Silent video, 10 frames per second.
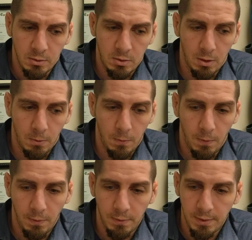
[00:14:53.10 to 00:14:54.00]
So
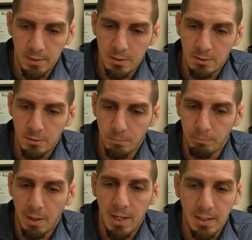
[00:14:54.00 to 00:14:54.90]
that's
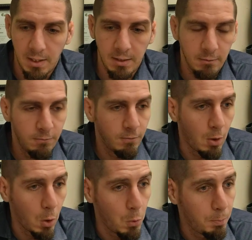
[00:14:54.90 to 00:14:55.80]
my kind of
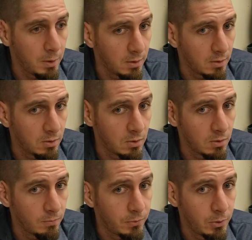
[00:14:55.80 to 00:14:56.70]
hope,
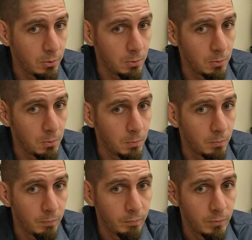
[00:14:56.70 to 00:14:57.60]
is to
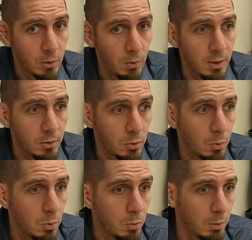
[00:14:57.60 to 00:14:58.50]
create a
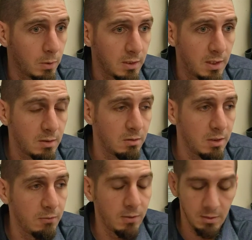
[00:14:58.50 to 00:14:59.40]
school where when kids
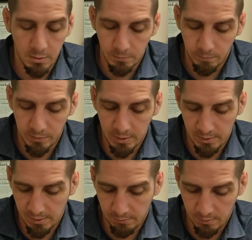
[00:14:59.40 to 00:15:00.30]
leave here,
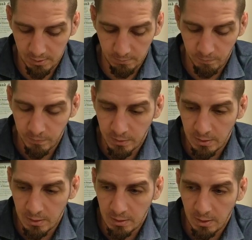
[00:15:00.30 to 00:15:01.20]
they have a
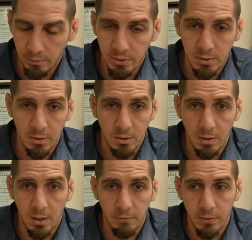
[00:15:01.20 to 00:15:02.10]
healthy sense
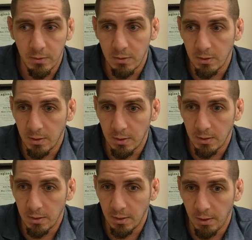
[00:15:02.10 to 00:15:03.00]
of confidence,
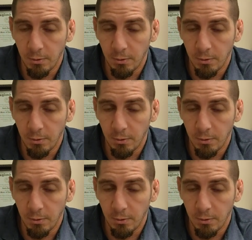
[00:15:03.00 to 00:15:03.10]
a